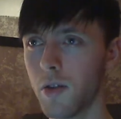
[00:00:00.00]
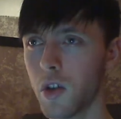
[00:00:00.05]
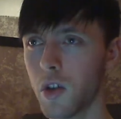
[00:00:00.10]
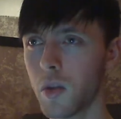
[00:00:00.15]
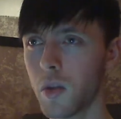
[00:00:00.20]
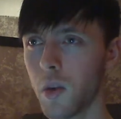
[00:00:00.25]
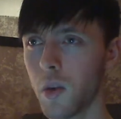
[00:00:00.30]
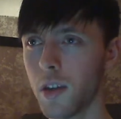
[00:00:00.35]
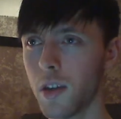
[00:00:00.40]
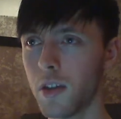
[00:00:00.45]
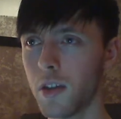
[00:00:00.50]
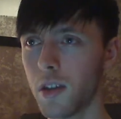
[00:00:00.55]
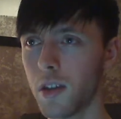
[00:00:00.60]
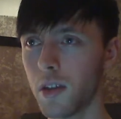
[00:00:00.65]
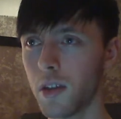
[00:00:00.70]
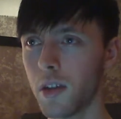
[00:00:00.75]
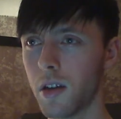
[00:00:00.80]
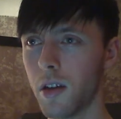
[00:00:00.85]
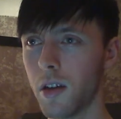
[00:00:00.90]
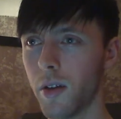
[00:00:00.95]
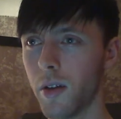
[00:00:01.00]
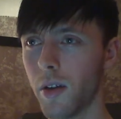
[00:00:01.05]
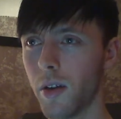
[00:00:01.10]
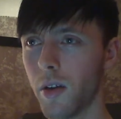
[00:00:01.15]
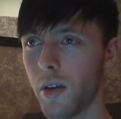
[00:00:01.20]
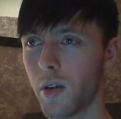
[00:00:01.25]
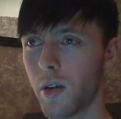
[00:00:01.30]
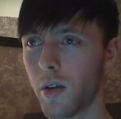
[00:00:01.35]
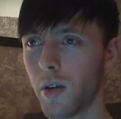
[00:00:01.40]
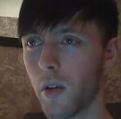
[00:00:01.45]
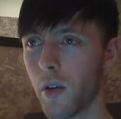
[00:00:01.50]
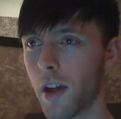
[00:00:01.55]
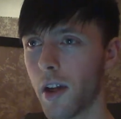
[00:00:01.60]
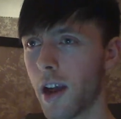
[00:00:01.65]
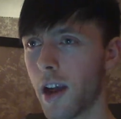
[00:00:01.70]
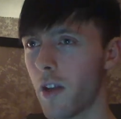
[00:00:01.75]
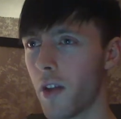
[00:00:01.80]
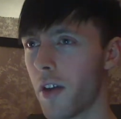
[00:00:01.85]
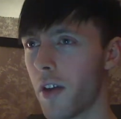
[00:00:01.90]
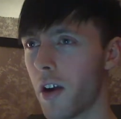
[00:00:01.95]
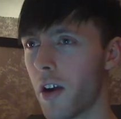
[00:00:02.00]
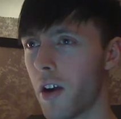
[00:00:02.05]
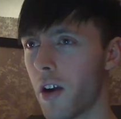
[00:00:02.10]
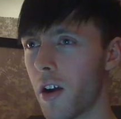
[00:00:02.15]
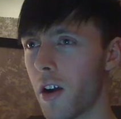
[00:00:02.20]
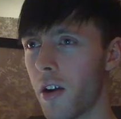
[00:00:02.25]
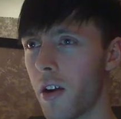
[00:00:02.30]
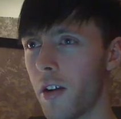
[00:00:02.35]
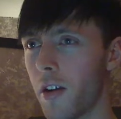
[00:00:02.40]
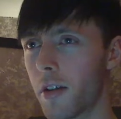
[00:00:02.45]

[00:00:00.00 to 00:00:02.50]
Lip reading: just wanted to throw that out there.